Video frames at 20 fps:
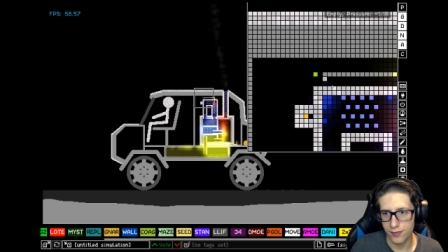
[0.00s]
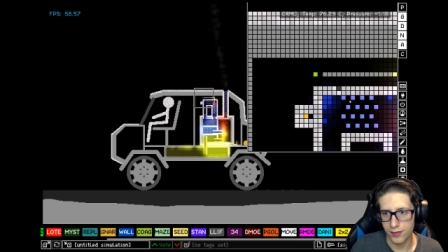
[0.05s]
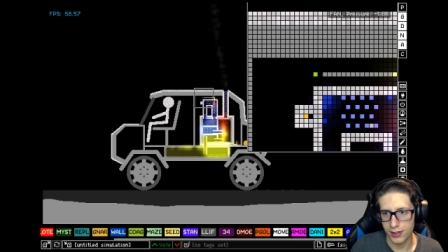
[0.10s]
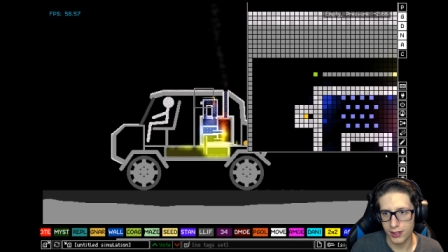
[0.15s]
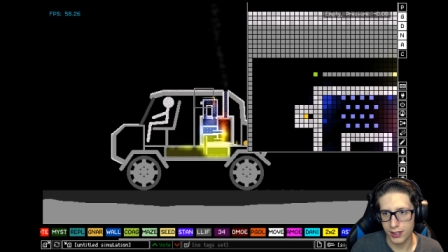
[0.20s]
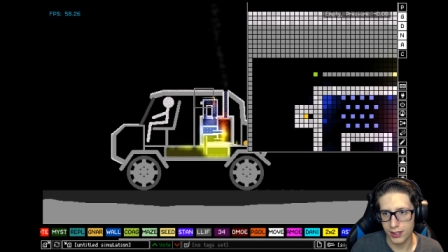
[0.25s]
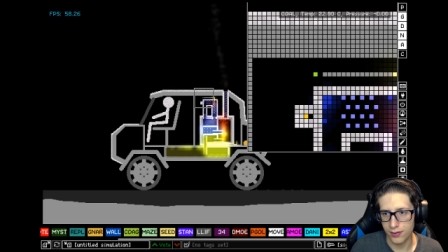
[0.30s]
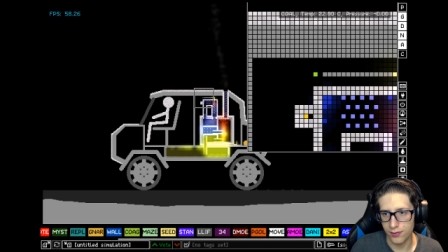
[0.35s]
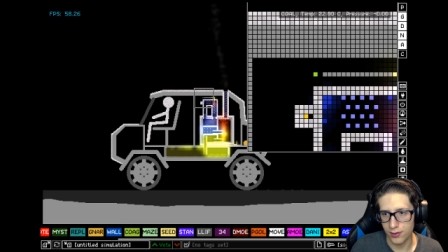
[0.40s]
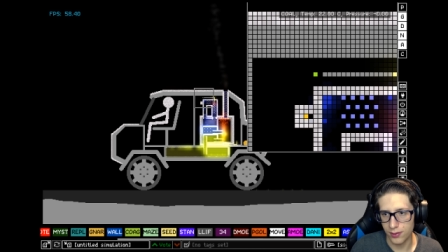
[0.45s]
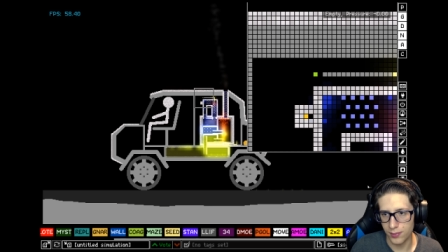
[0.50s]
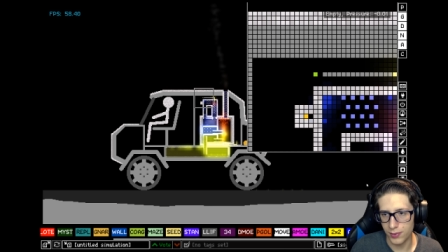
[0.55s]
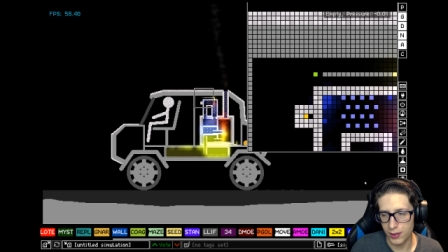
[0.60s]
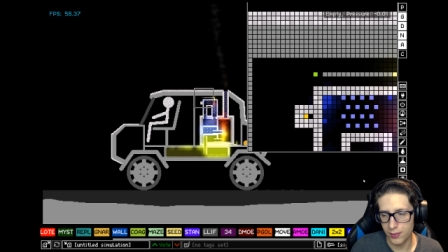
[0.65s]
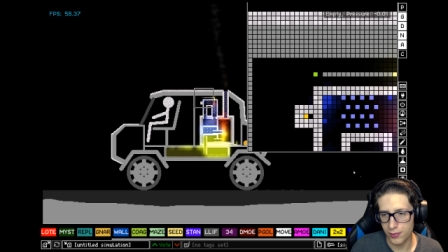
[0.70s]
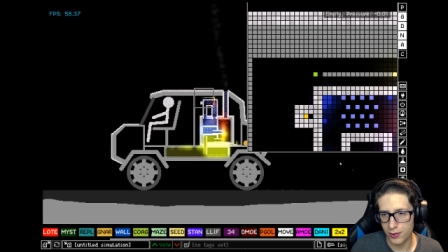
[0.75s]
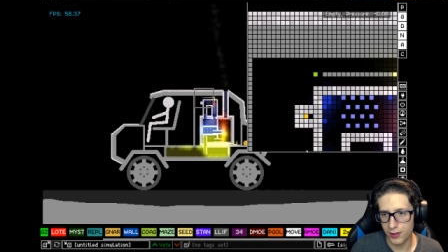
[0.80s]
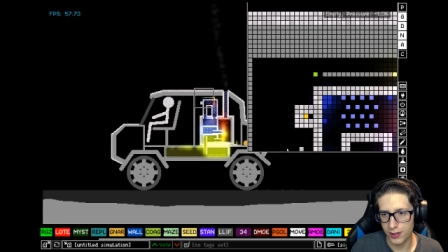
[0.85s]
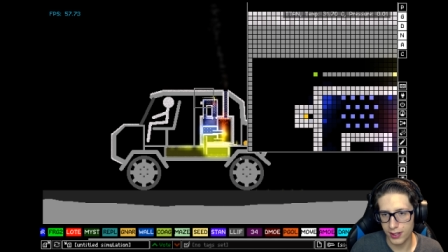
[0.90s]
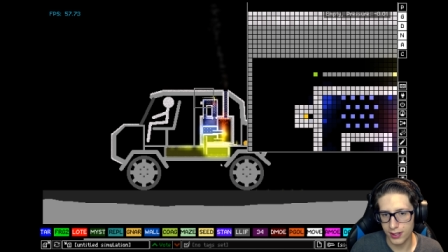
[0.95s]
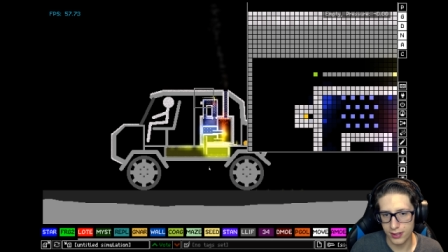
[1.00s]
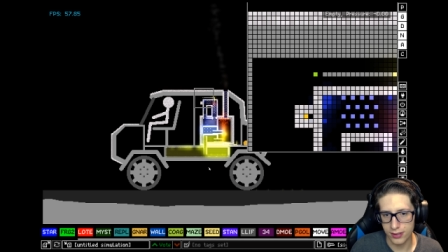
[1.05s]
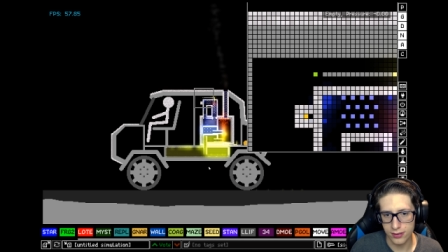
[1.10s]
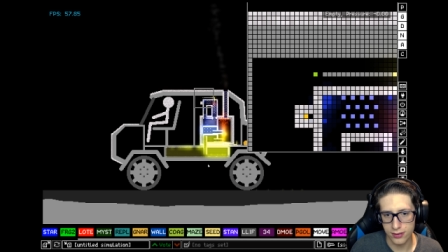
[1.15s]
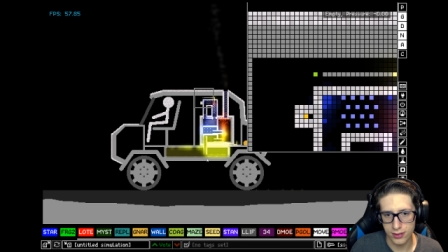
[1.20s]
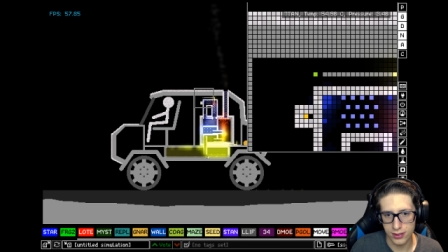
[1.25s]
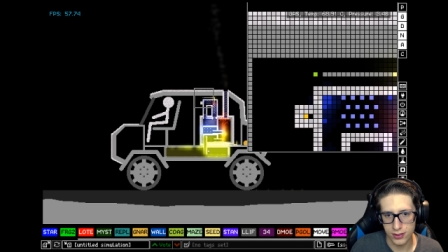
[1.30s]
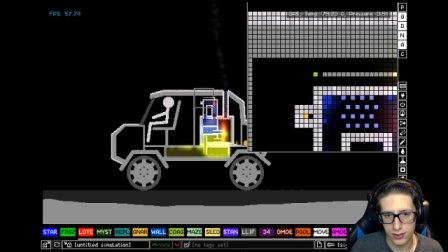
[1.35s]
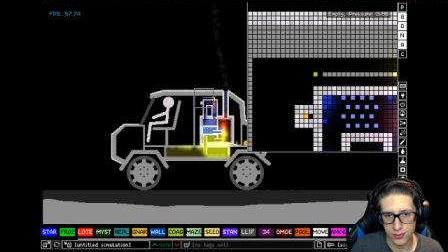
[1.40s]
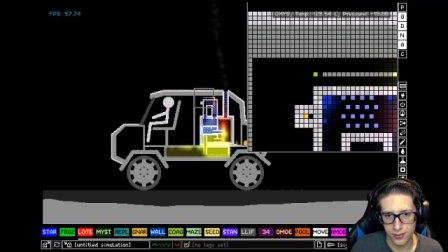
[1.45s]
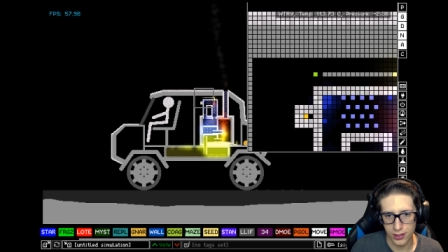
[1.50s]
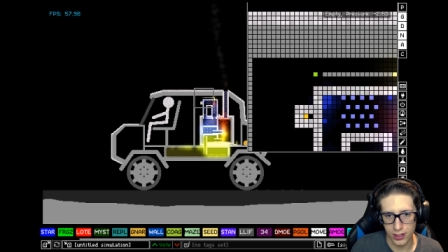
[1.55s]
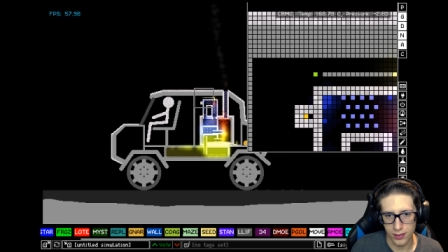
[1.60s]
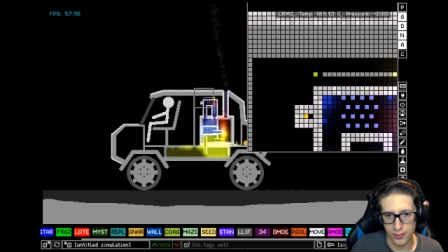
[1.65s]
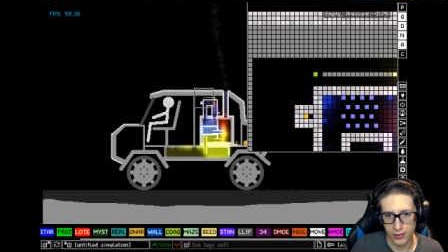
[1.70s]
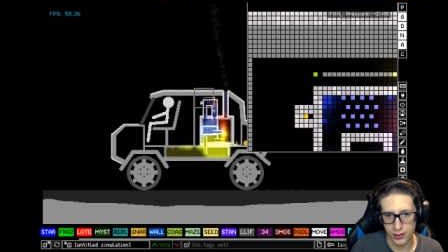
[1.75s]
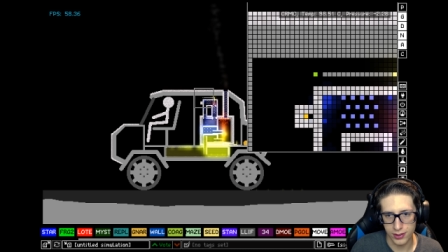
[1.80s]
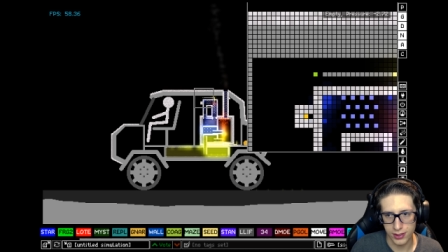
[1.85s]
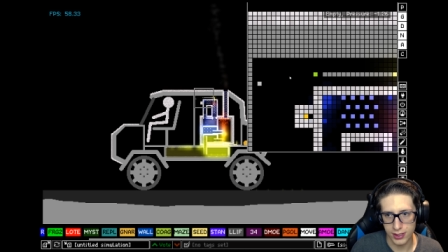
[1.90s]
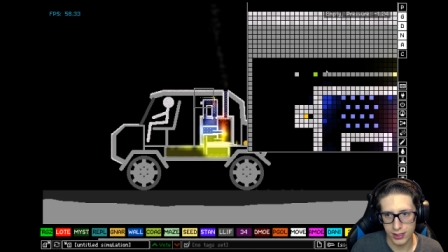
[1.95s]
If I can remember how to do this
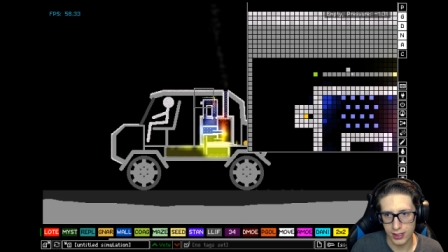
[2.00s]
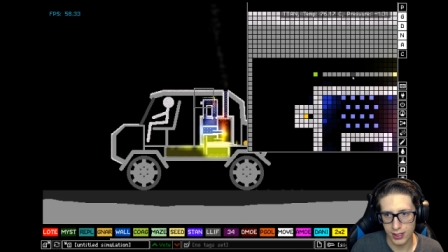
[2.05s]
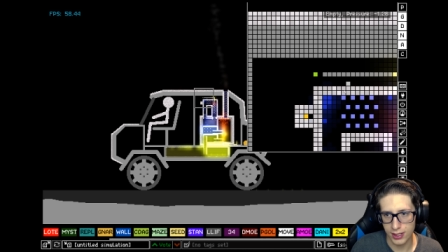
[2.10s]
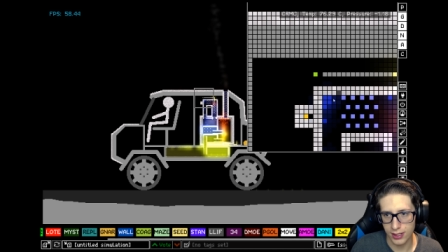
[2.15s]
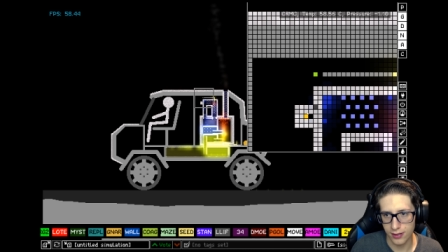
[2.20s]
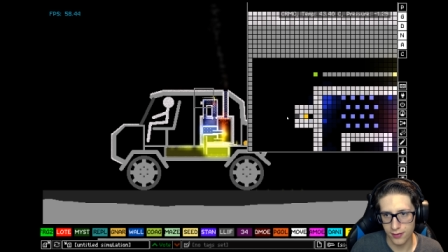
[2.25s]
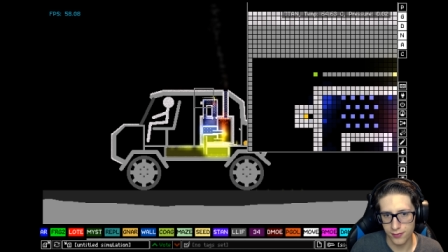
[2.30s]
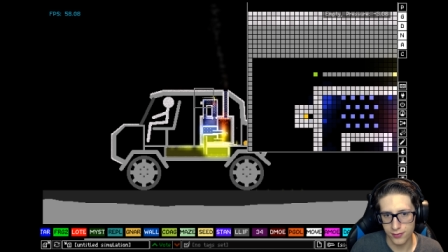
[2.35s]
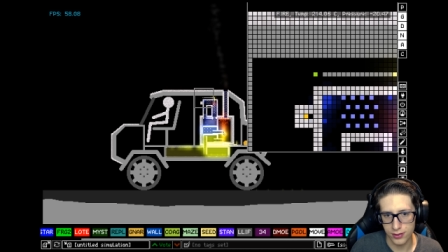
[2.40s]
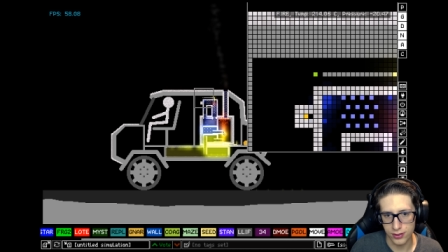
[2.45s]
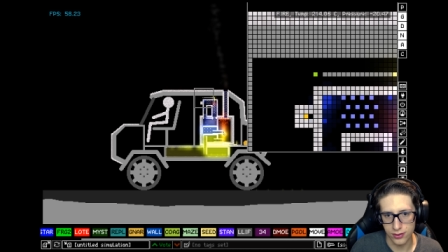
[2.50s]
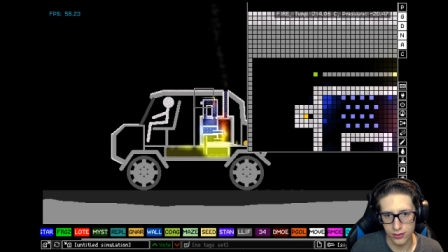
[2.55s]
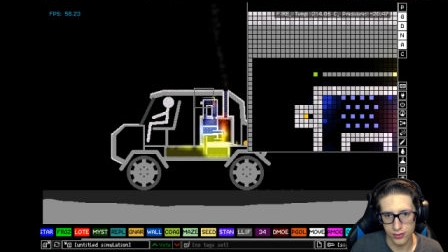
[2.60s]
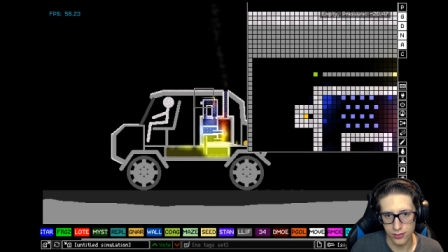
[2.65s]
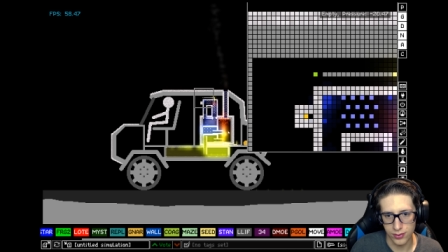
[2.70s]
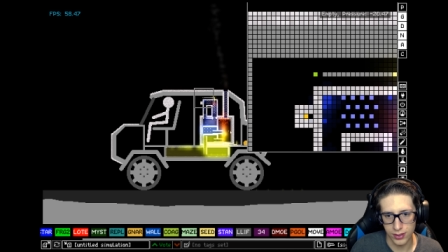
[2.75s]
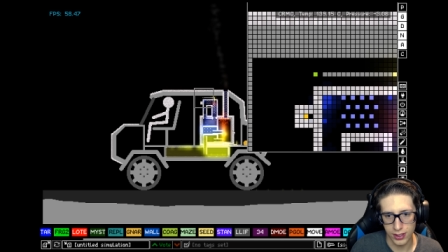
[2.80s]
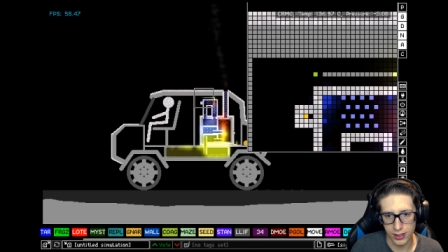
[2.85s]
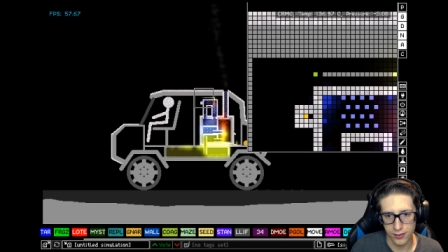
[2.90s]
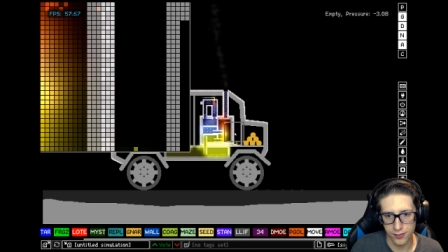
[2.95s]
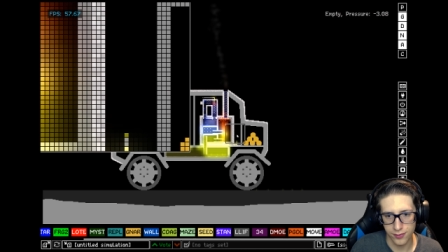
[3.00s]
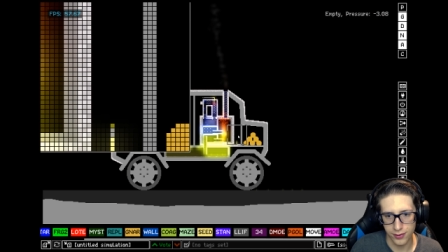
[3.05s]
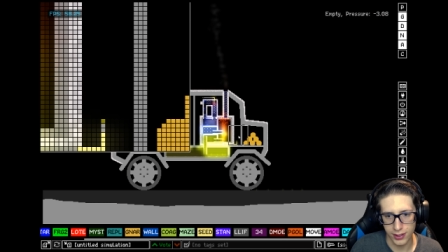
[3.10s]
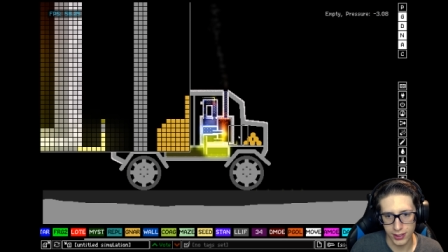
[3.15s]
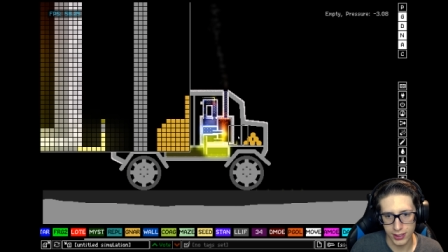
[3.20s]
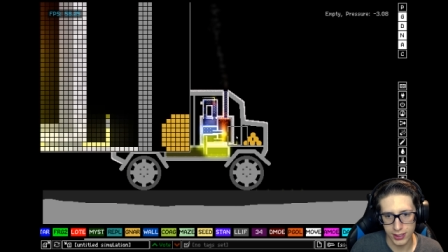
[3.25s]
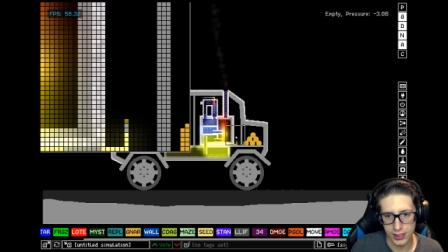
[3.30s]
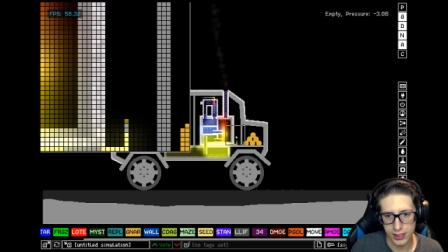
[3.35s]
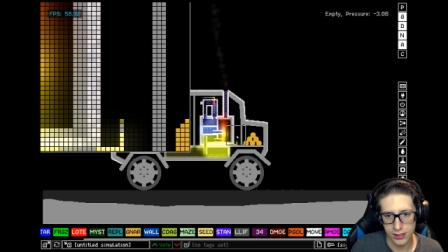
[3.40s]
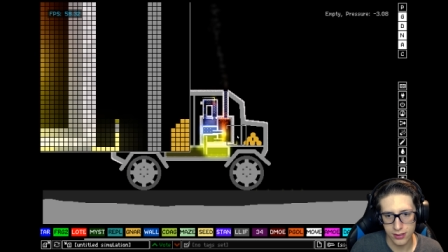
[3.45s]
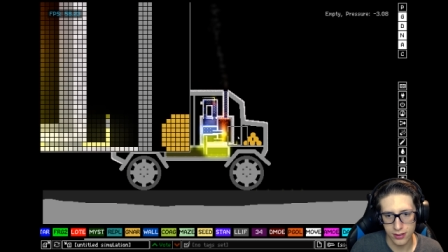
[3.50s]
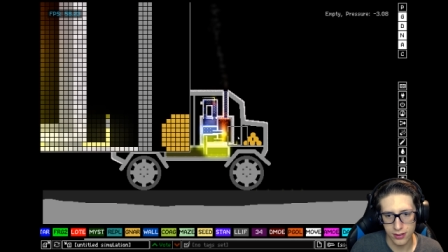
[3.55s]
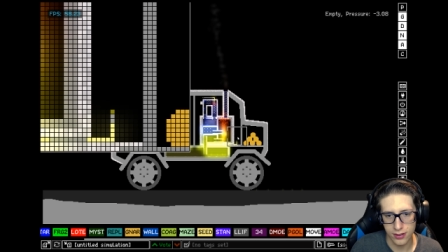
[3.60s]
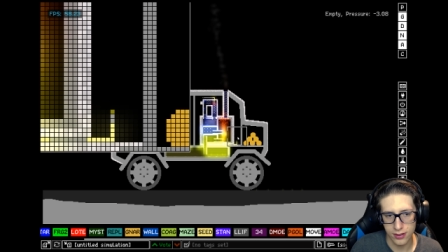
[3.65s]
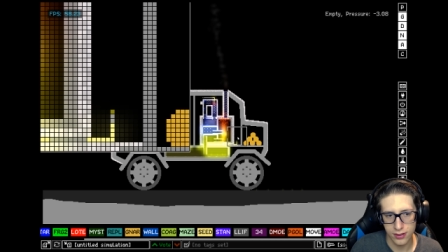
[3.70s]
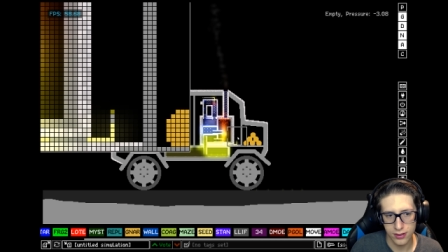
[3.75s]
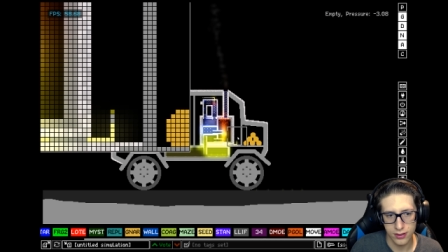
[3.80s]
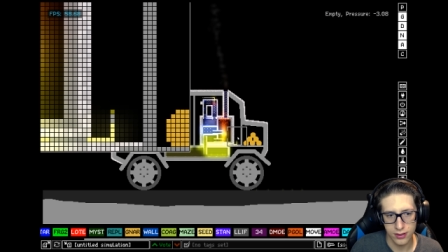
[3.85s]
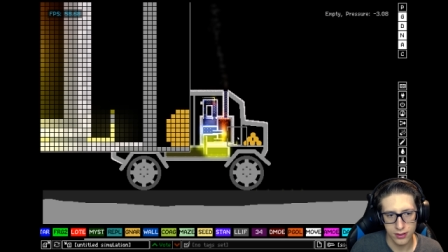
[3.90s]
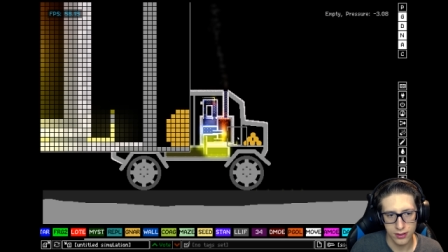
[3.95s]
properly, I have to do Wi-Fi
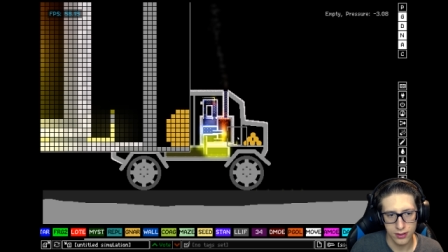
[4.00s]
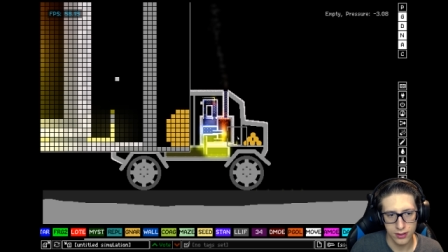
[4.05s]
here.